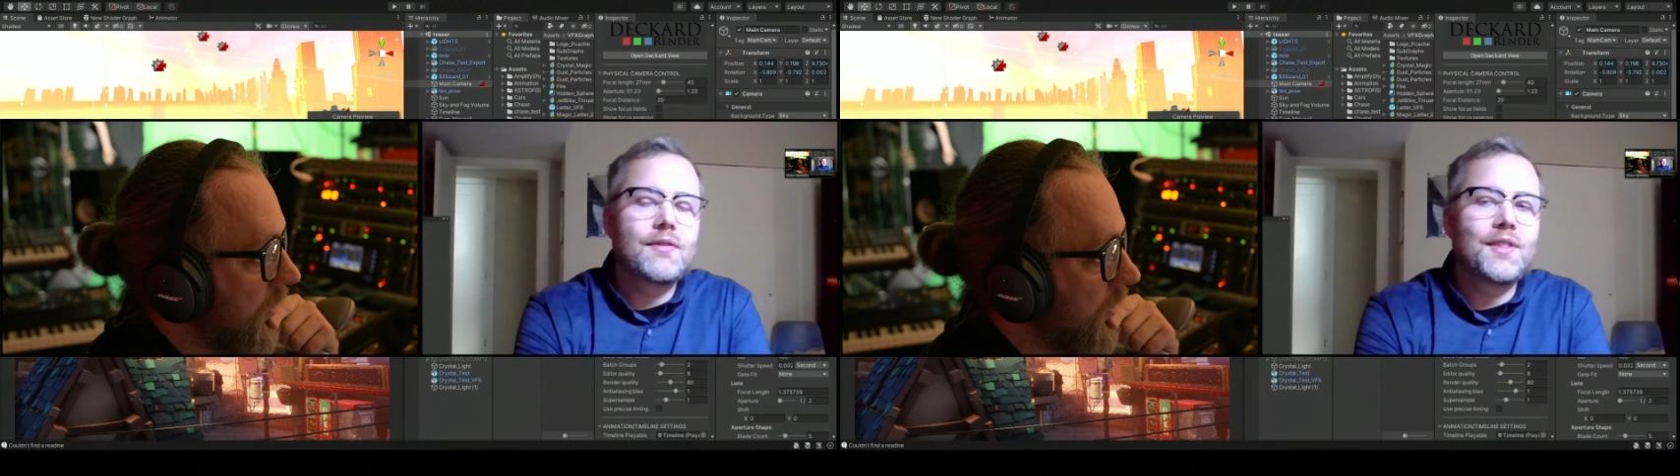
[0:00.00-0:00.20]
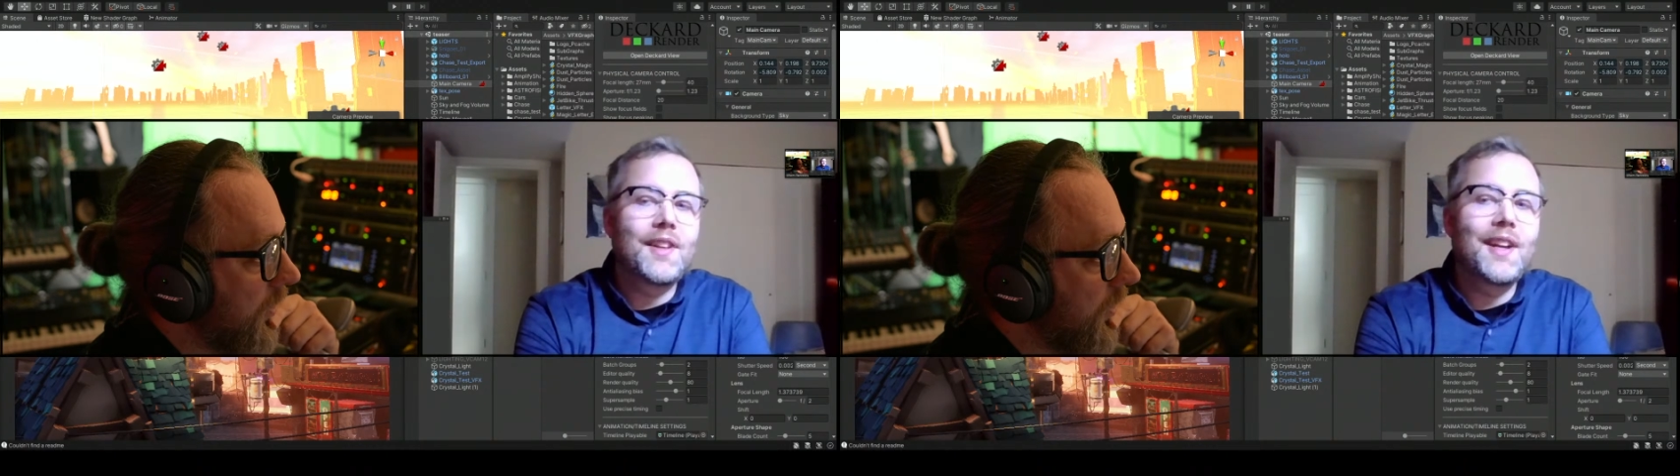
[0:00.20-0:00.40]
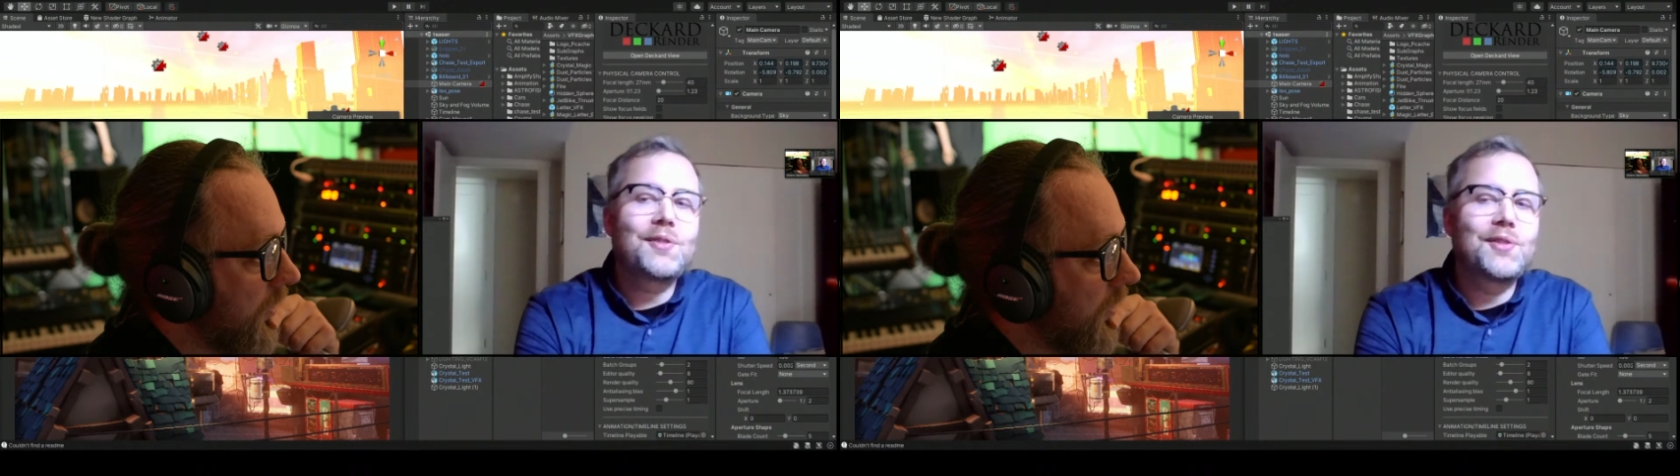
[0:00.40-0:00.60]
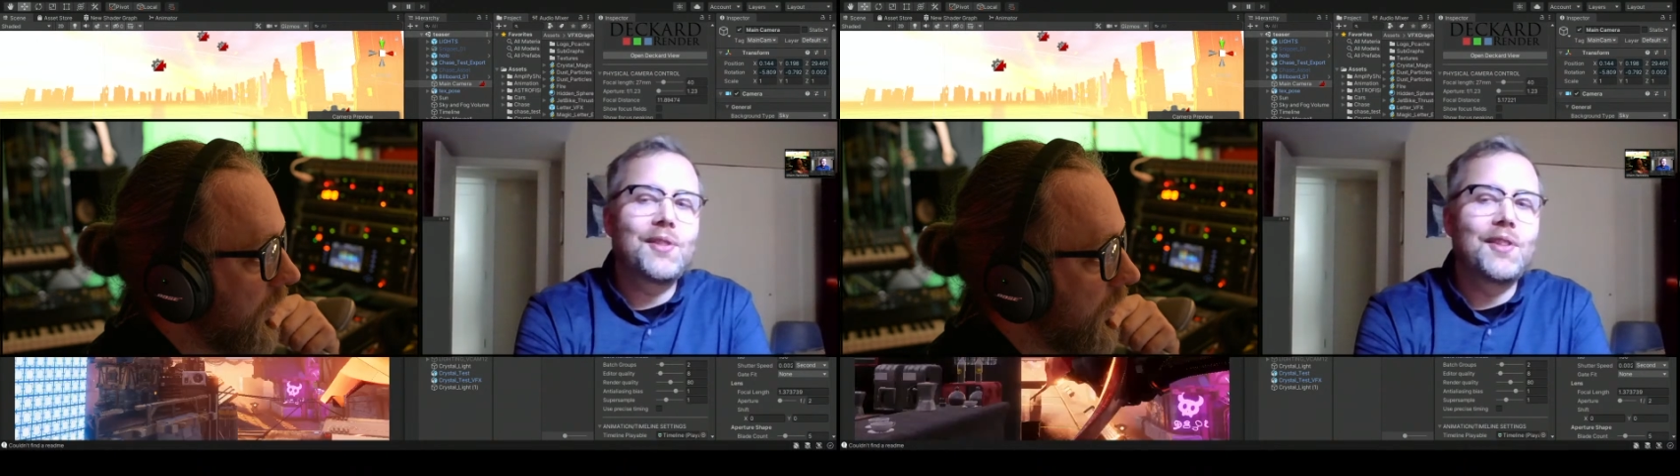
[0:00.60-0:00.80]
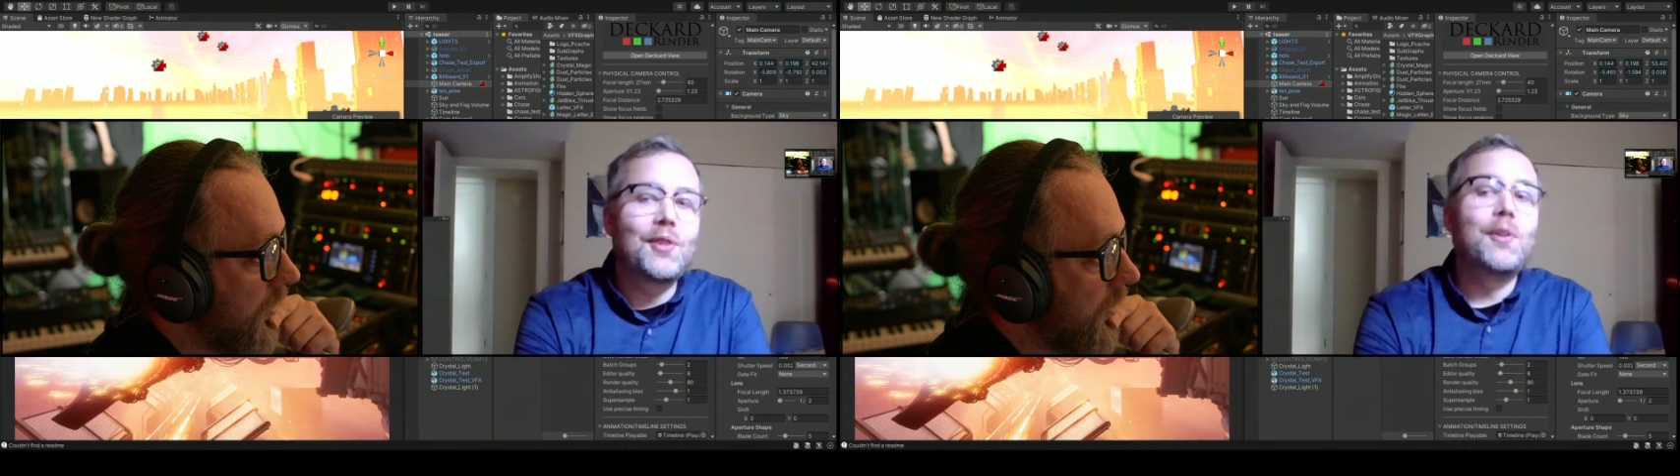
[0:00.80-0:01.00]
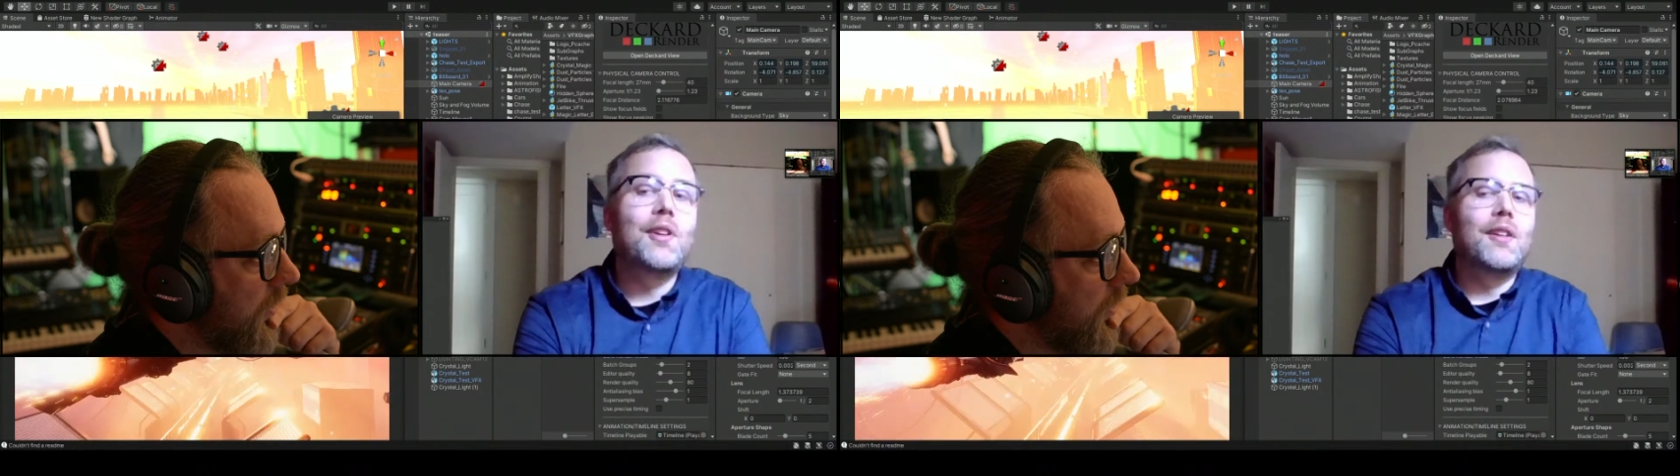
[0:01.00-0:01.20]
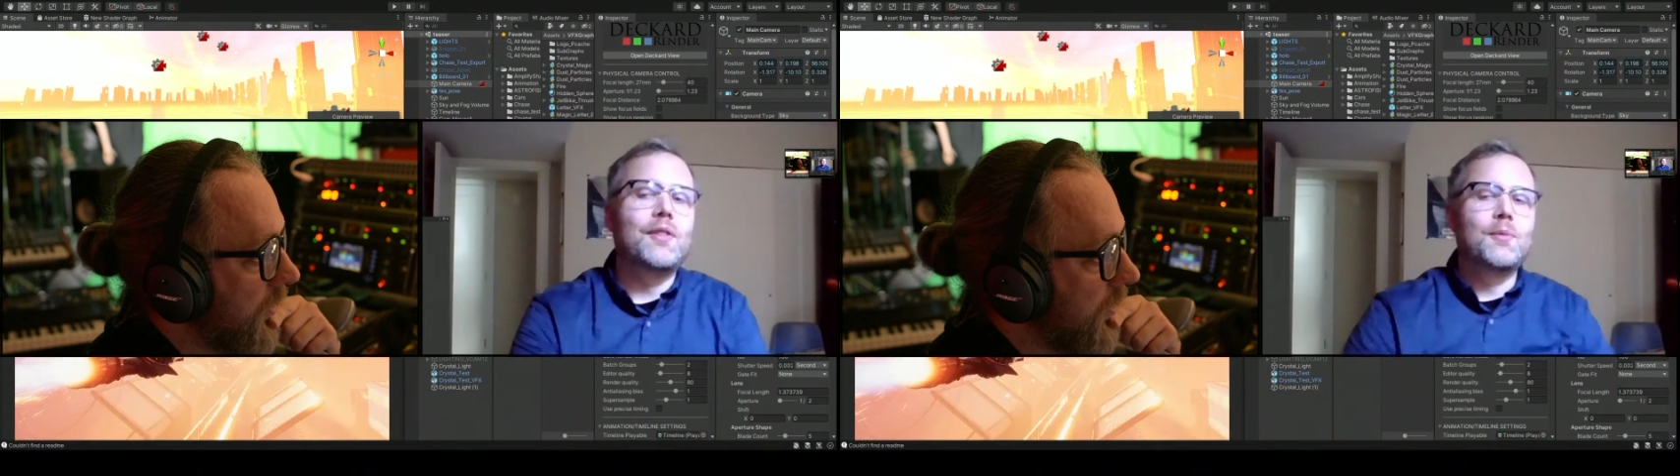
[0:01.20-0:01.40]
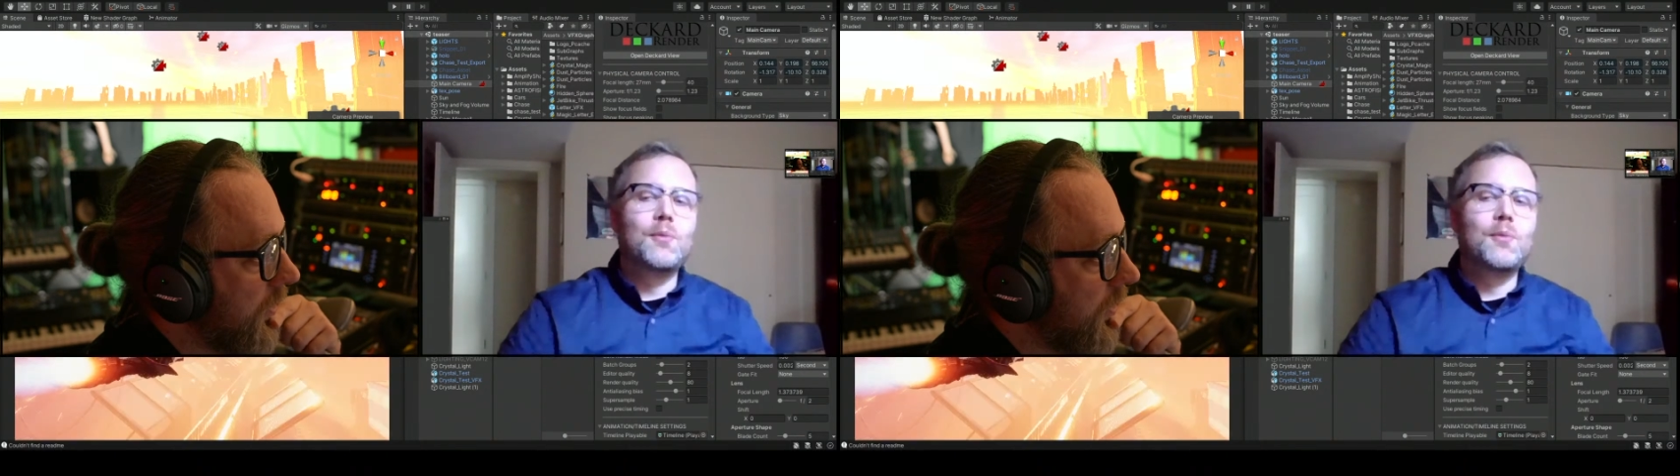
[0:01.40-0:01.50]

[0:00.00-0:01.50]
don't worry, Oliver,